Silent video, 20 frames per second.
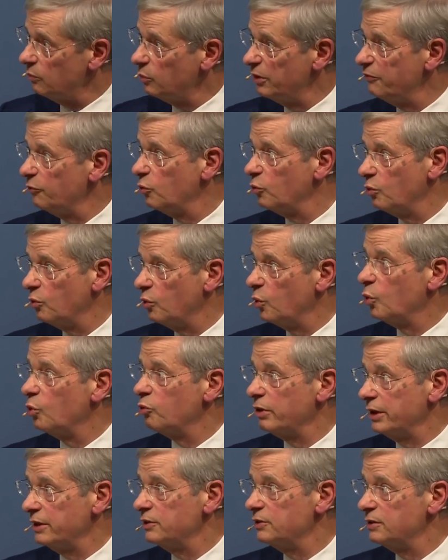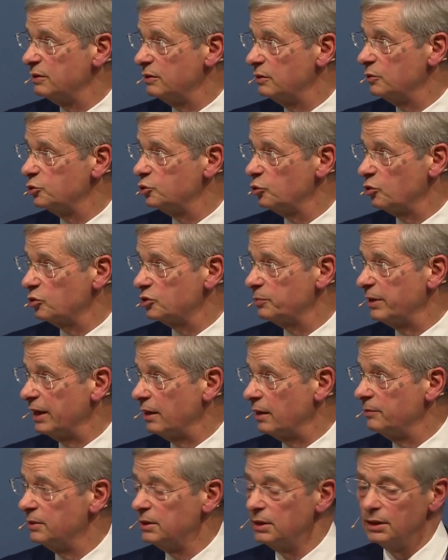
we've already talked about.